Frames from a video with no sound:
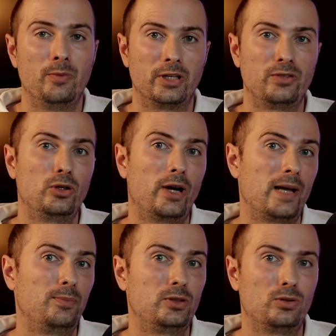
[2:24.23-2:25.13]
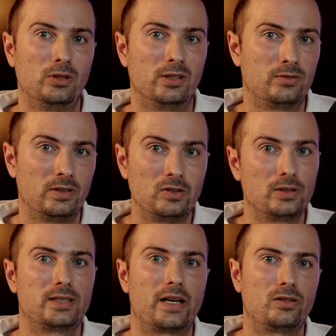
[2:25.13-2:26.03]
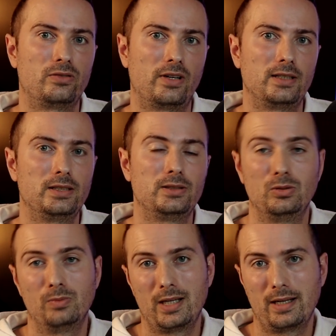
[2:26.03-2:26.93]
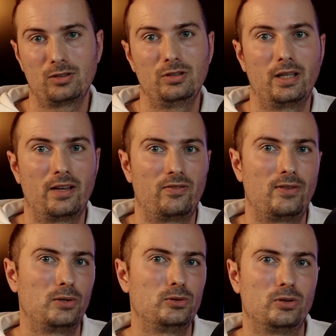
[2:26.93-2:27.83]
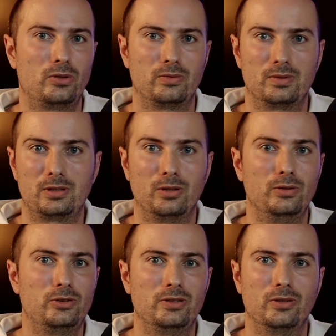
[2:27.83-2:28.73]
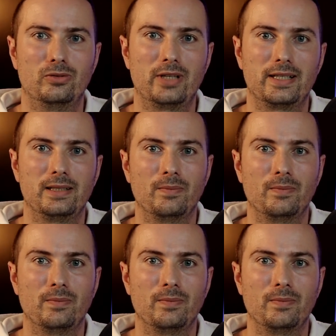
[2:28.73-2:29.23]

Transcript: but if you're happy to live with those sacrifices, you might actually have found your solution already.